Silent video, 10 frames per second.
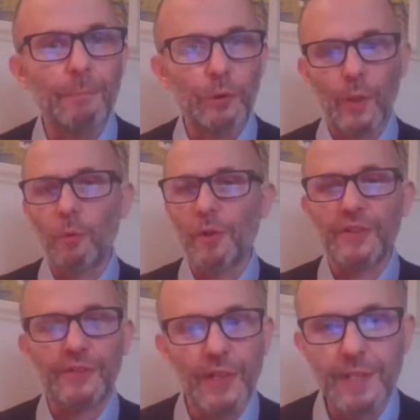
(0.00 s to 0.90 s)
Do I want to
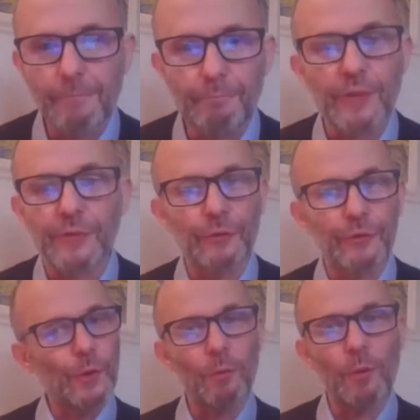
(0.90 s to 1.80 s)
study in Brussels?
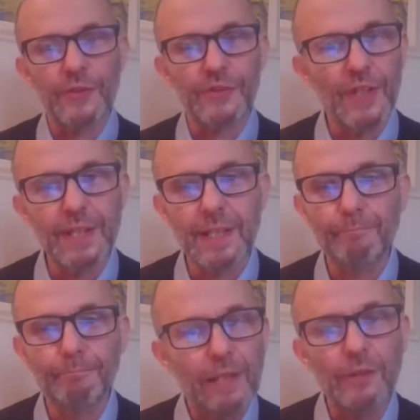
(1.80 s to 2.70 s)
Do I want to study
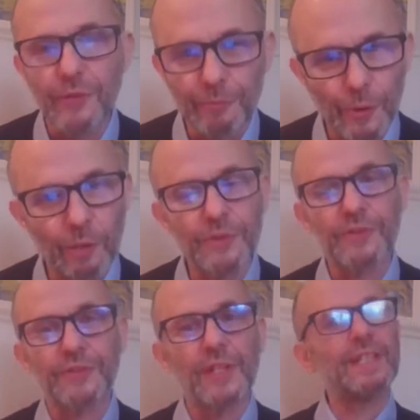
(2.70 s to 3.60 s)
in Belgium? Do I want
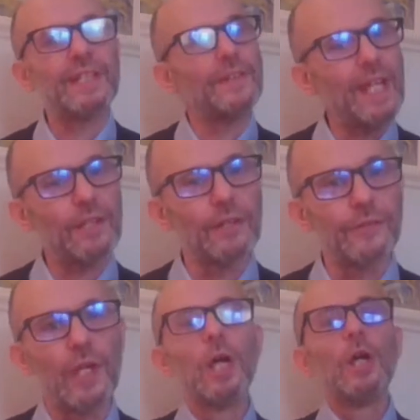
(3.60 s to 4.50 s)
to study in the
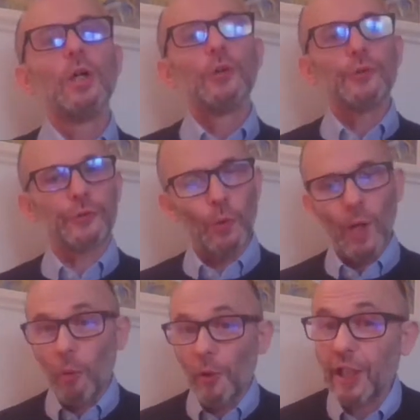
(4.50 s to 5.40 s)
Netherlands? Do
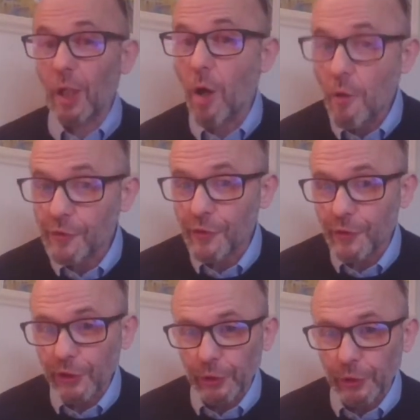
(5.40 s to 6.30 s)
I want to go over to
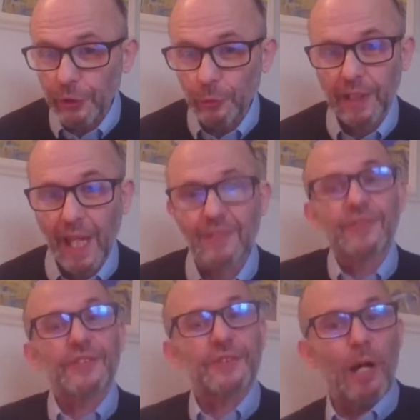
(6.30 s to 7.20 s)
the UK? In
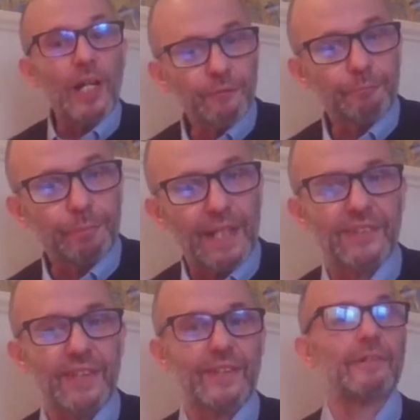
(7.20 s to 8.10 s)
spite of
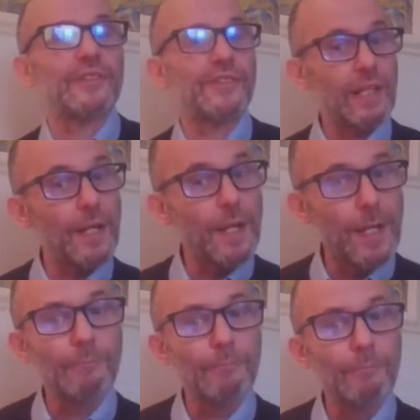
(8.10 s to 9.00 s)
Brexit, there are still a
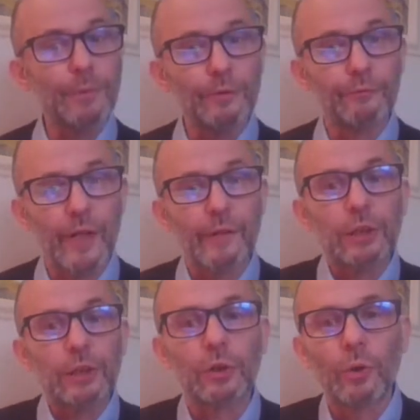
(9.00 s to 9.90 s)
number of very
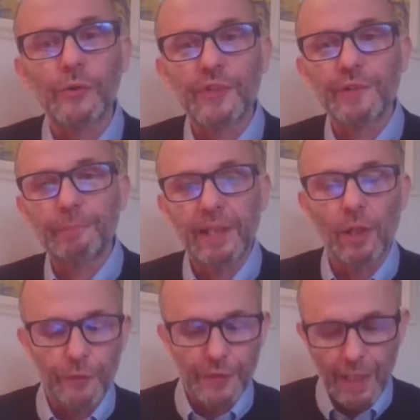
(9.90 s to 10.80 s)
good courses being
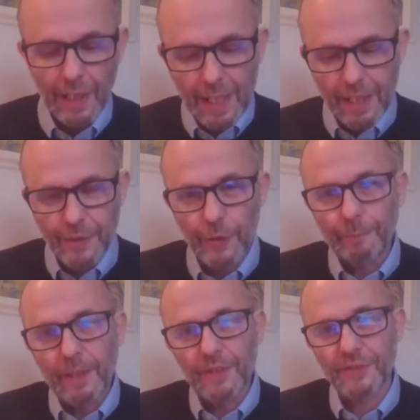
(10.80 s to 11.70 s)
offered in
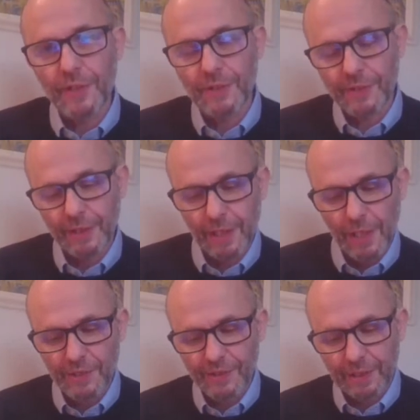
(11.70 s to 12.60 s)
European studies in the
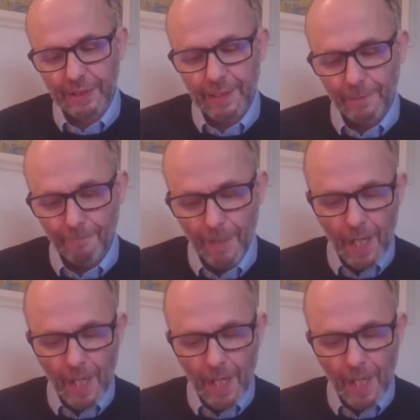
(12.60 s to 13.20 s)
United Kingdom.